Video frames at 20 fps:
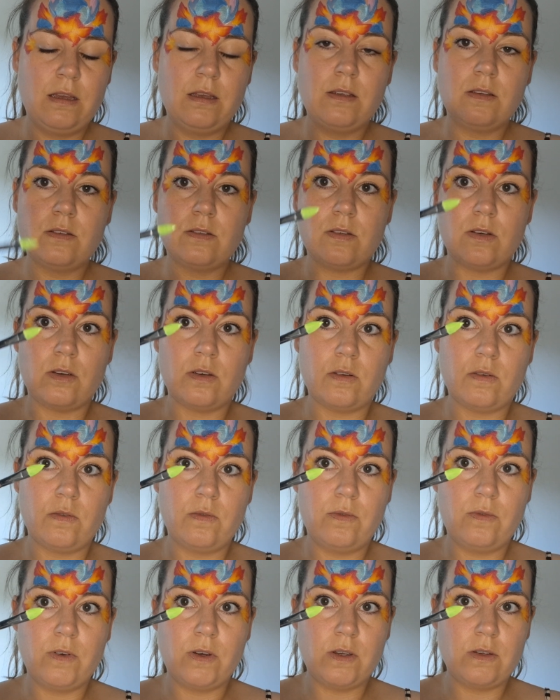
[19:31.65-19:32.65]
So
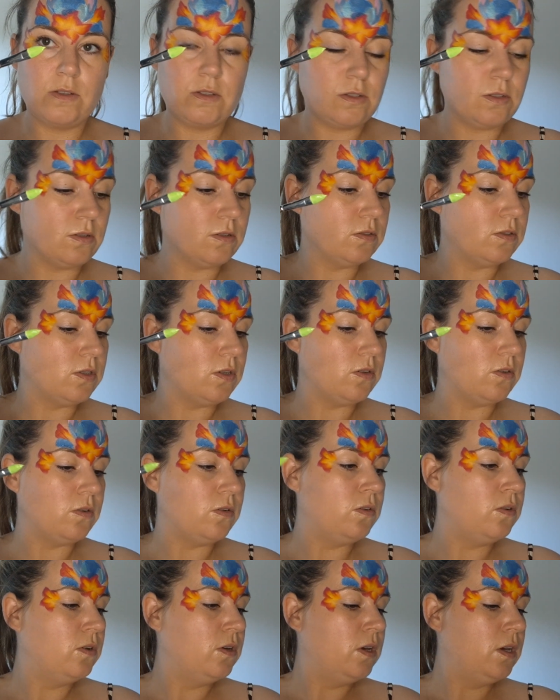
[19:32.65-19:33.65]
first I'll do
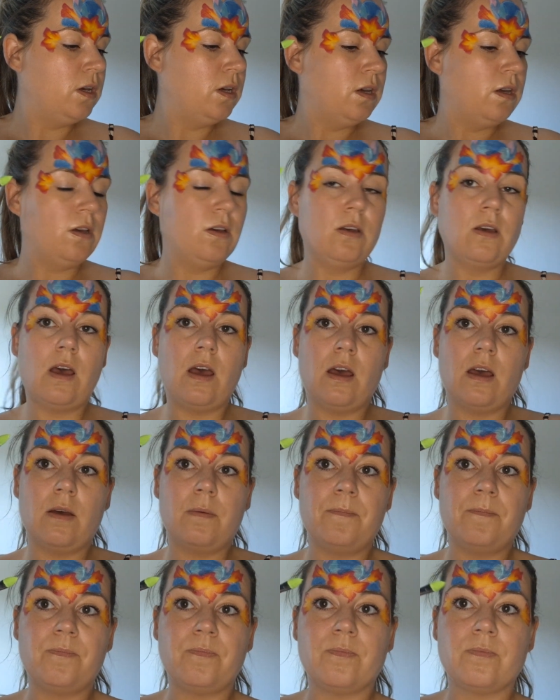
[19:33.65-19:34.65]

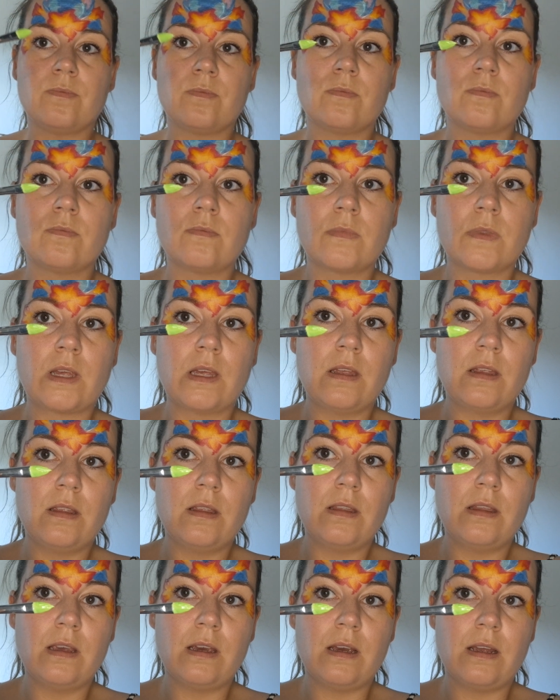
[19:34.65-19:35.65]

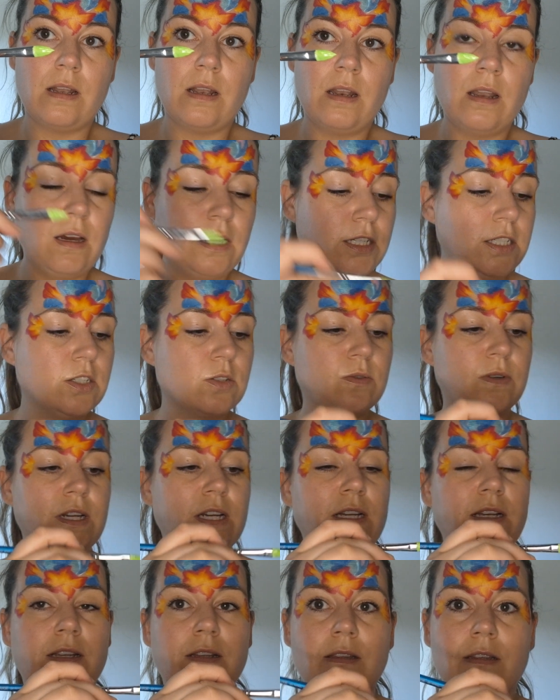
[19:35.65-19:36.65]
the light
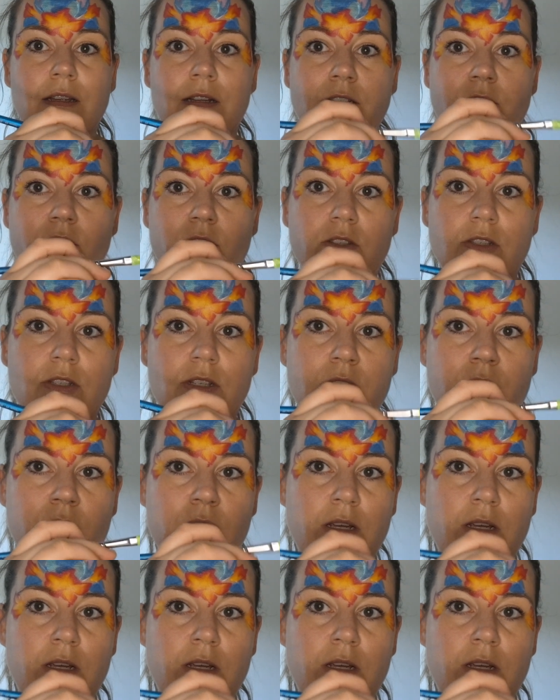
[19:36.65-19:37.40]
green and then just